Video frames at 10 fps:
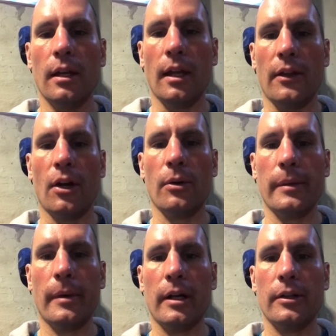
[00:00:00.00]
Now the heart rate
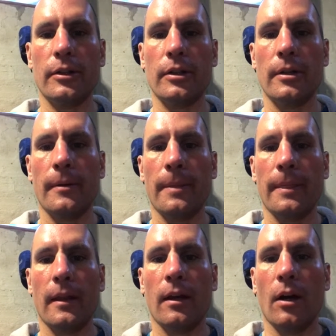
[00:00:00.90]
monitor,
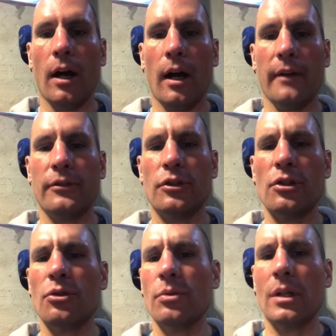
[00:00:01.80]
if you're
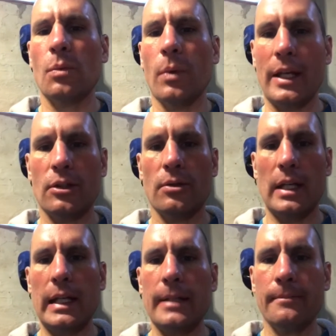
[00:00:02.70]
just doing weight
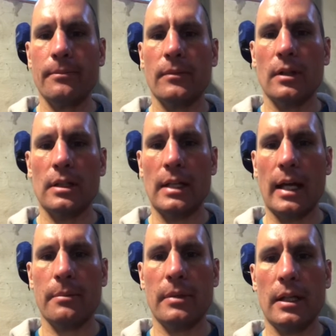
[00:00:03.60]
training, is
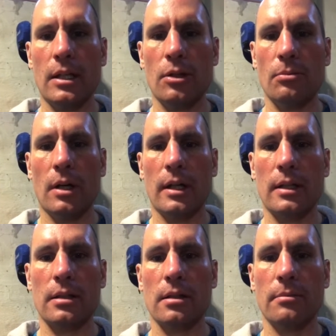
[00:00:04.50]
not a big,
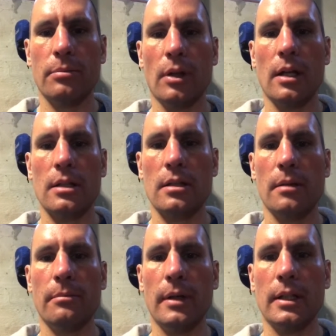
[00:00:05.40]
humongous plus,
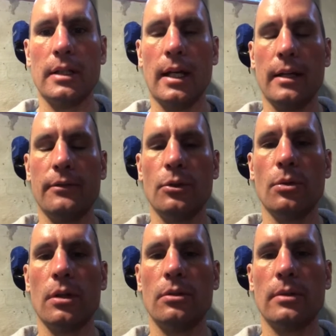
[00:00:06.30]
but if
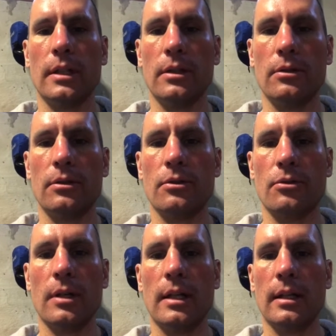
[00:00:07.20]
you are doing endurance
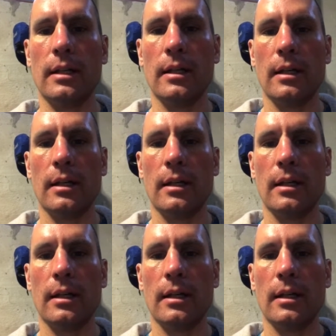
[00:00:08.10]
training,